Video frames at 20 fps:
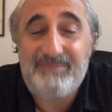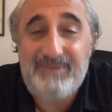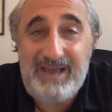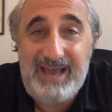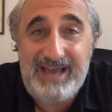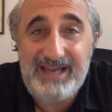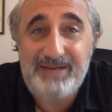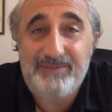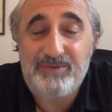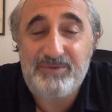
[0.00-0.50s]

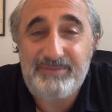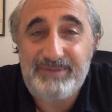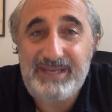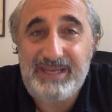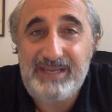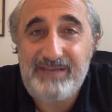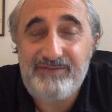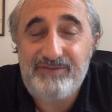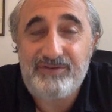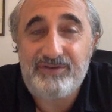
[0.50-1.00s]
animal
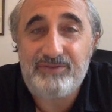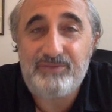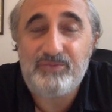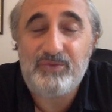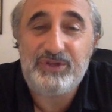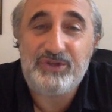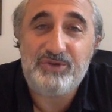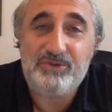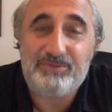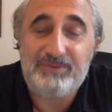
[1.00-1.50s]
behavior.
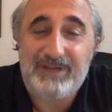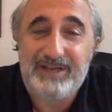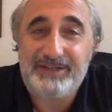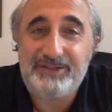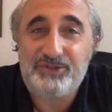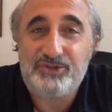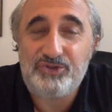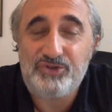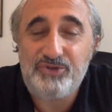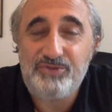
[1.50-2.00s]
When you apply
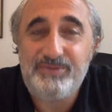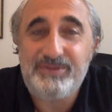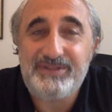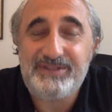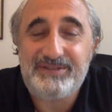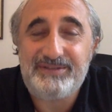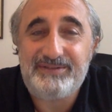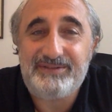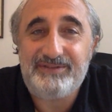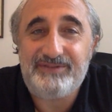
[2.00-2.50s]
it to
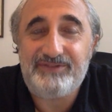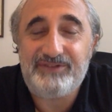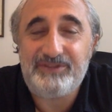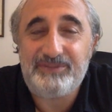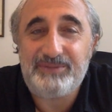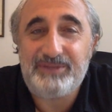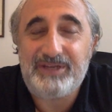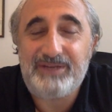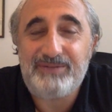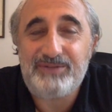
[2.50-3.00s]
humans, the field
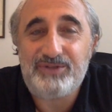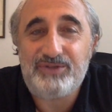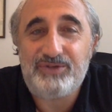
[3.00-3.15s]
becomes